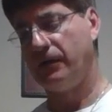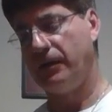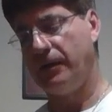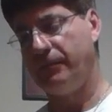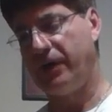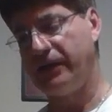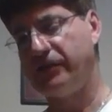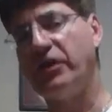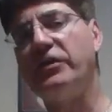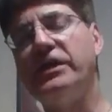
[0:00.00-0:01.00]
And by
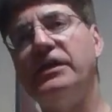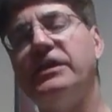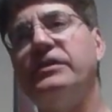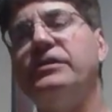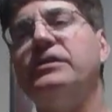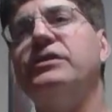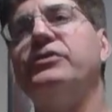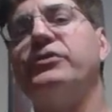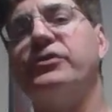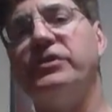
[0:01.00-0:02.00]
soaking it,
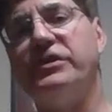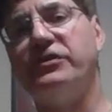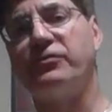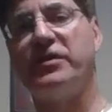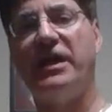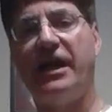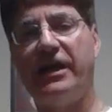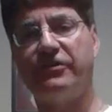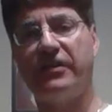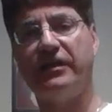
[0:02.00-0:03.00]
you're going to
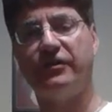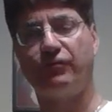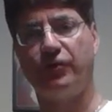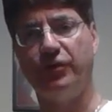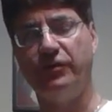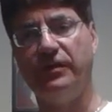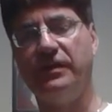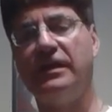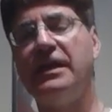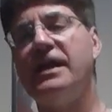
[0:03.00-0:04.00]
rehydrate the root,
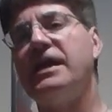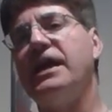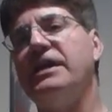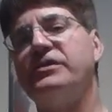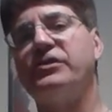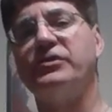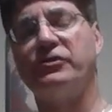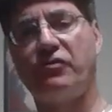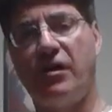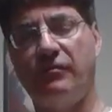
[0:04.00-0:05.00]
and it's going to draw